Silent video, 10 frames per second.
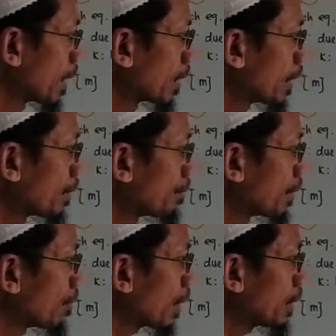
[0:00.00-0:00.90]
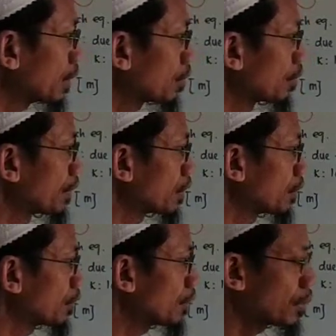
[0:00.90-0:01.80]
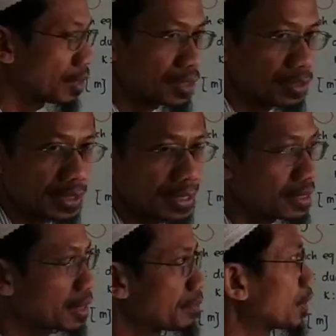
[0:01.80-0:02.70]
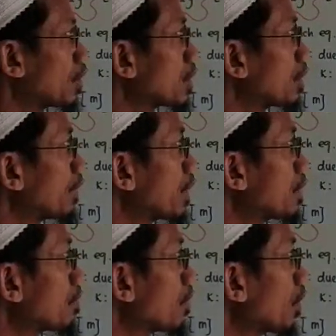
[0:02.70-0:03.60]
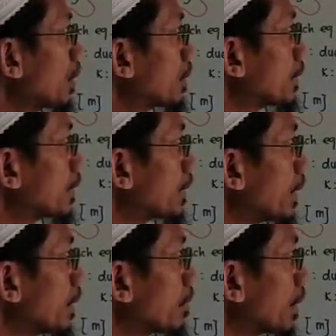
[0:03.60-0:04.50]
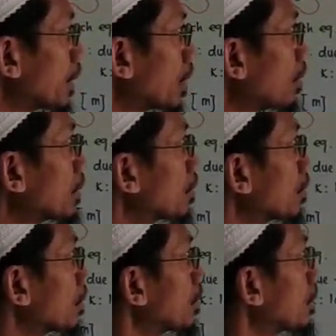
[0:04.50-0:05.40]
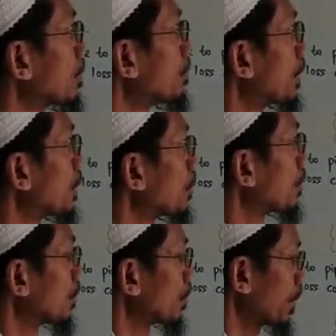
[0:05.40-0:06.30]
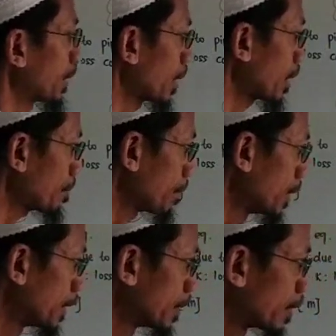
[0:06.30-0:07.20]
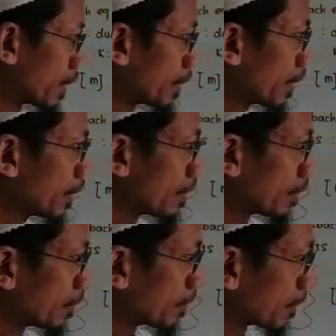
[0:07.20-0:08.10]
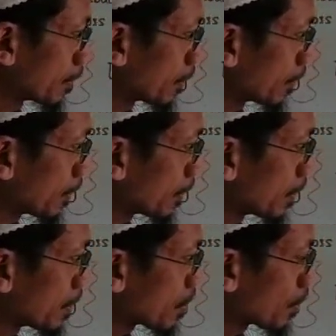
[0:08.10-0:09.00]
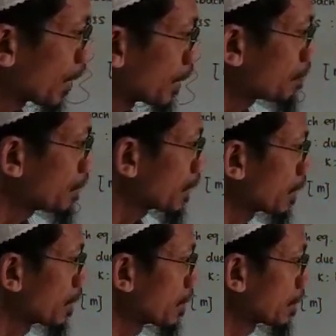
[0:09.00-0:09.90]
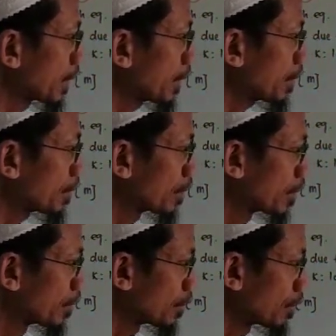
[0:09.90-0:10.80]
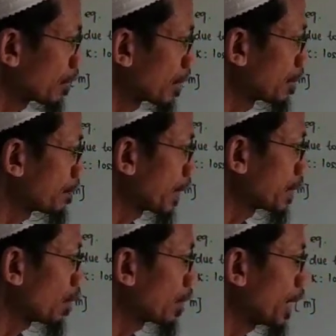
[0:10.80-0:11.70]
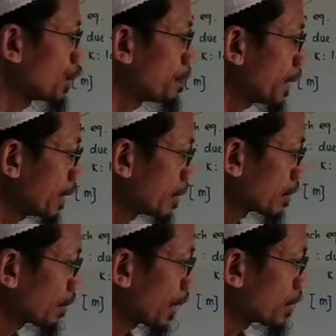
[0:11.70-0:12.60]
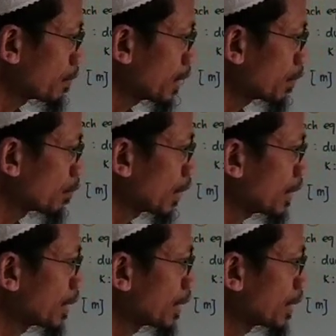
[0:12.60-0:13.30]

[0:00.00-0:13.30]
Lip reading: Then B1 equal B2 also cancel because very small. Okay, going down, so B2 going up, and then so HP. Okay, we want to find out HP. So HP equal